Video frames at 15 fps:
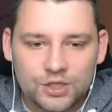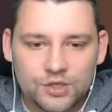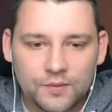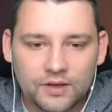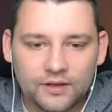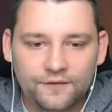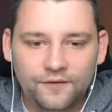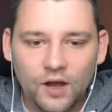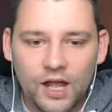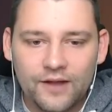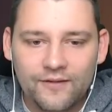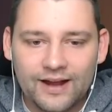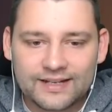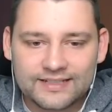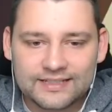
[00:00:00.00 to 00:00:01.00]
So we've got the
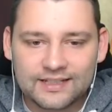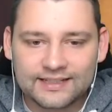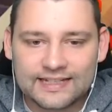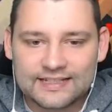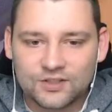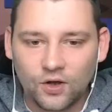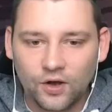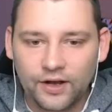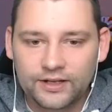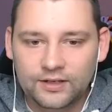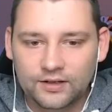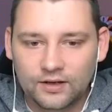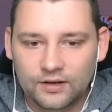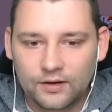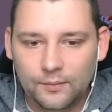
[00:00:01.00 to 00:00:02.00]
fire axes on this
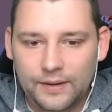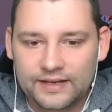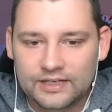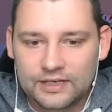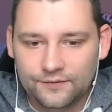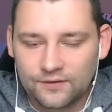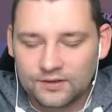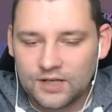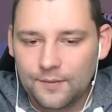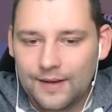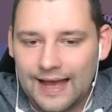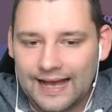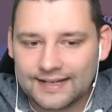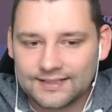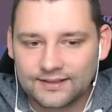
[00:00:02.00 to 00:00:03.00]
side, there'll be a different type
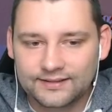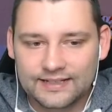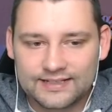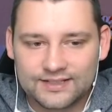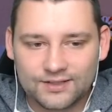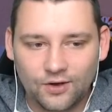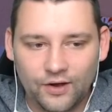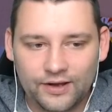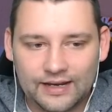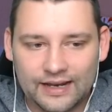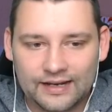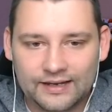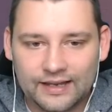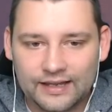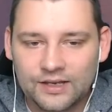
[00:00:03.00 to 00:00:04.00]
of axe on this side,
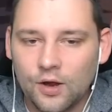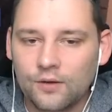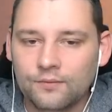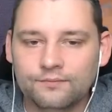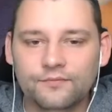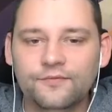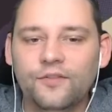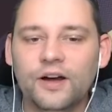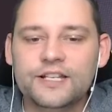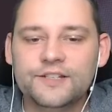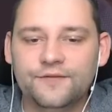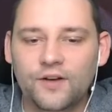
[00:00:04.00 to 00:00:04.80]
and, you know, vice